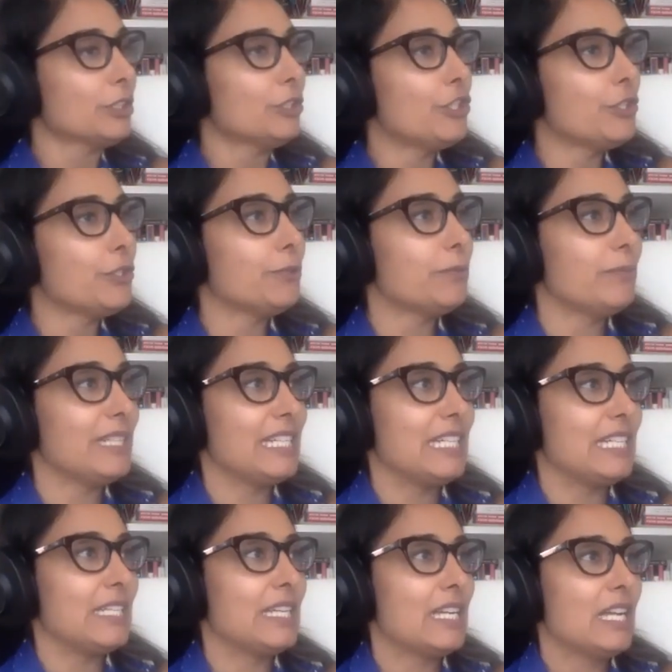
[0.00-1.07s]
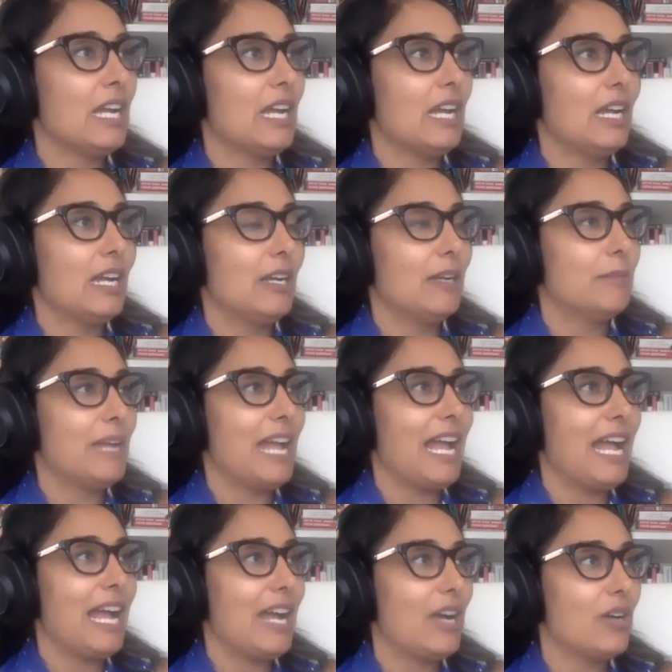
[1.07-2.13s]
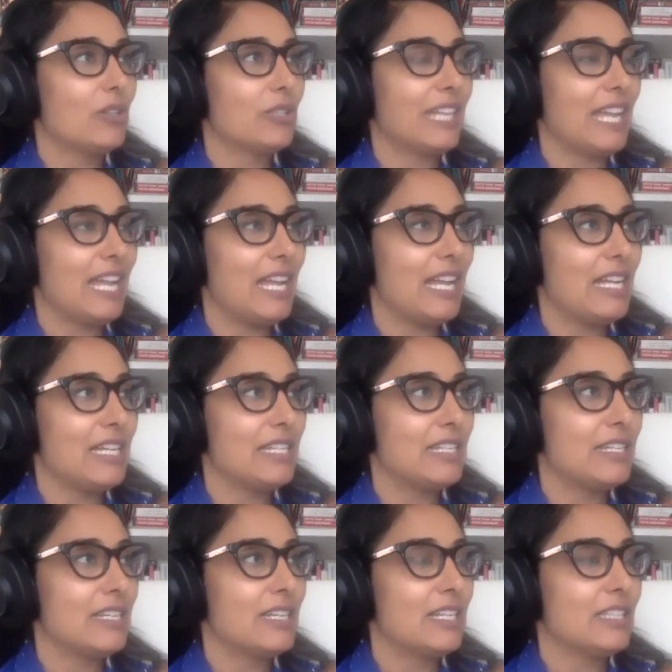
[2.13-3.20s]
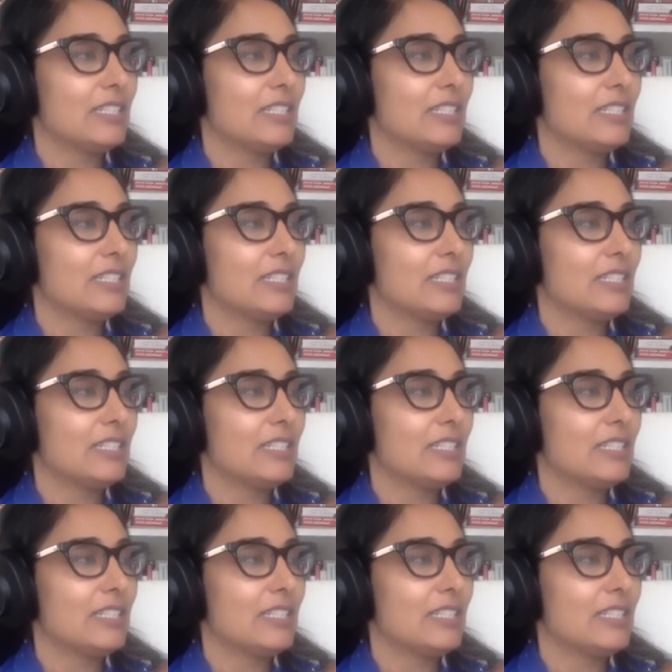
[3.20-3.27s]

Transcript: Do you mean how can